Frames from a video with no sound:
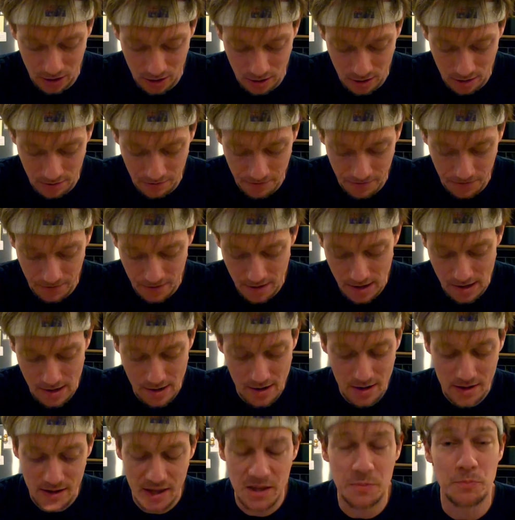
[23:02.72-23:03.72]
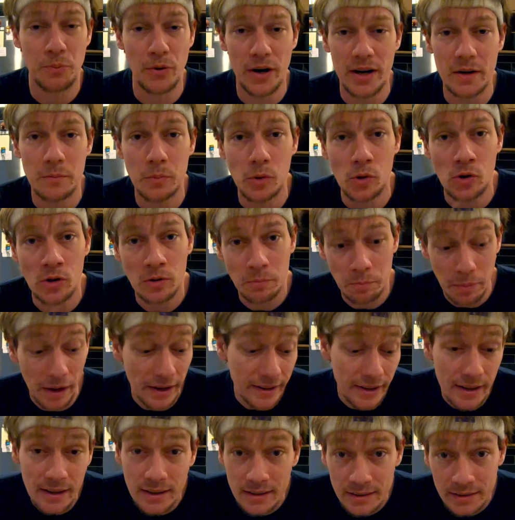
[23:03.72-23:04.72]
of spreadable
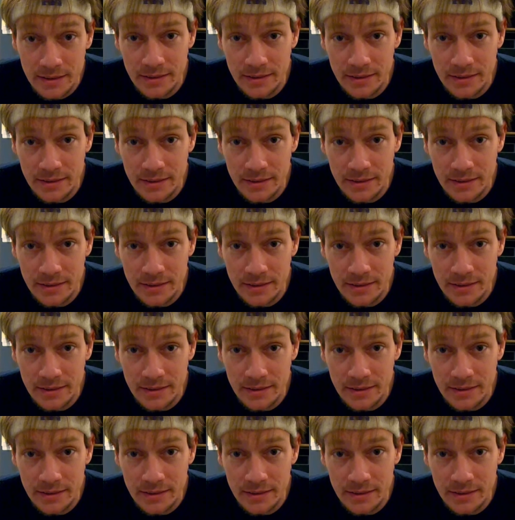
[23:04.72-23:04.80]
butter.